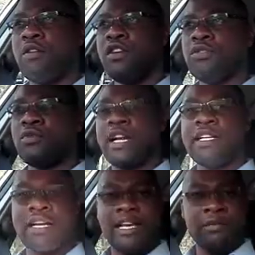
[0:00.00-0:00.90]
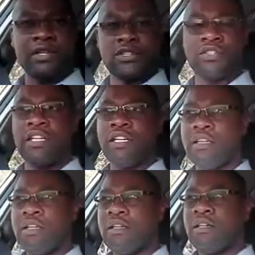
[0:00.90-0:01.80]
you're going to write chemistry
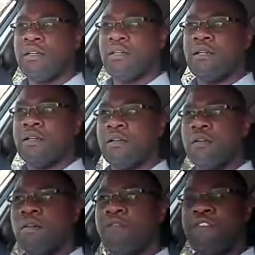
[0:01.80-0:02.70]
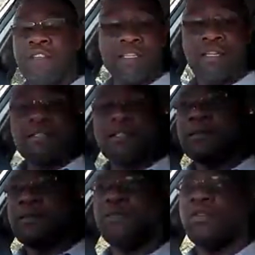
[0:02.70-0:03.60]
or physics,
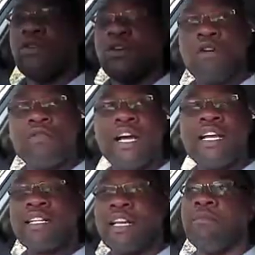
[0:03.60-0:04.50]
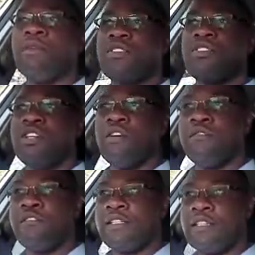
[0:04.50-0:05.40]
you all write chemistry or
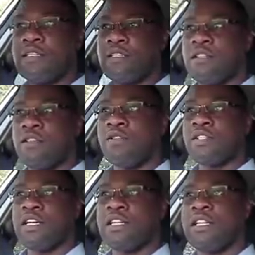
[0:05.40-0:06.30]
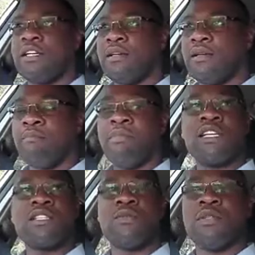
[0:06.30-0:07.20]
physics, and those that
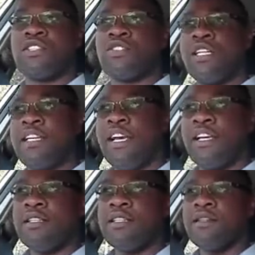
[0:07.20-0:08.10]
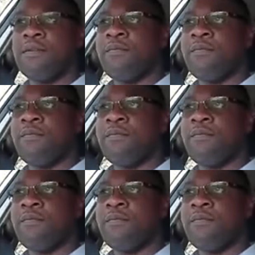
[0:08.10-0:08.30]
pass with straight A's